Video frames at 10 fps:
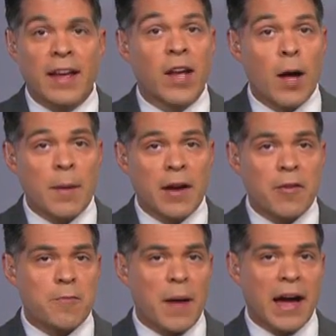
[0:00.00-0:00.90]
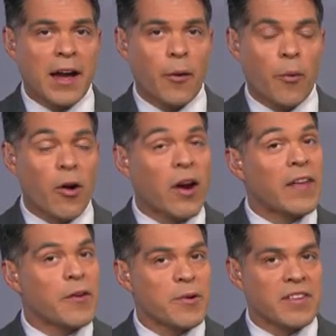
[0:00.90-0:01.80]
lawmakers back at work, and
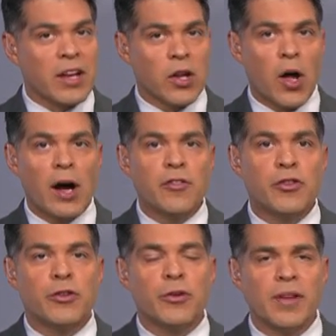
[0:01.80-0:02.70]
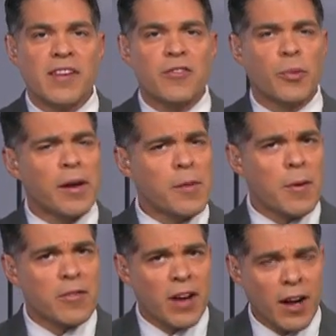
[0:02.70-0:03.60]
there is a long to-do list. One of the
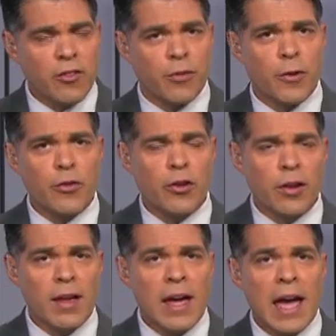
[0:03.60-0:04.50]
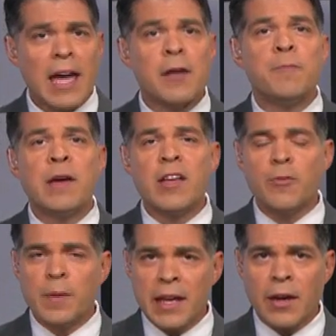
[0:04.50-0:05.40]
most controversial, an
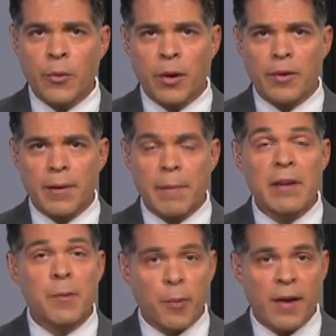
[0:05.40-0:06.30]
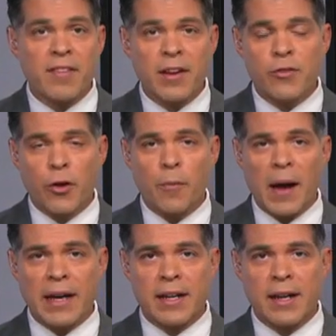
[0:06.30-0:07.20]
impeachment inquiry into President Joe
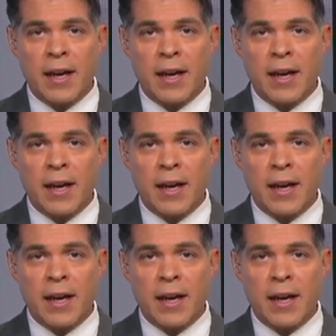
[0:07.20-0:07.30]
Biden.